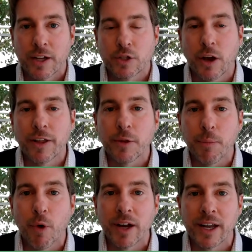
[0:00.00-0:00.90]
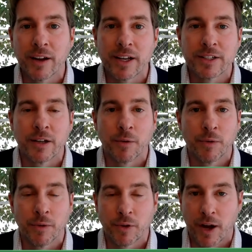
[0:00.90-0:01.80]
So I think the point here is, you
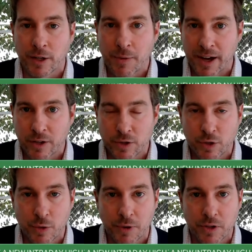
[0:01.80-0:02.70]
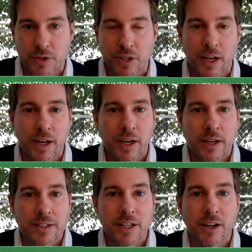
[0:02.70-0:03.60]
know, we talked about consumers
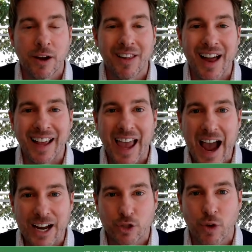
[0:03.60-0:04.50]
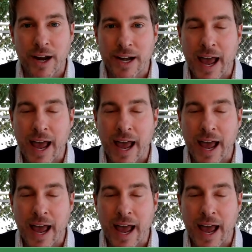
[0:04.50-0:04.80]
sitting on a lot of cash right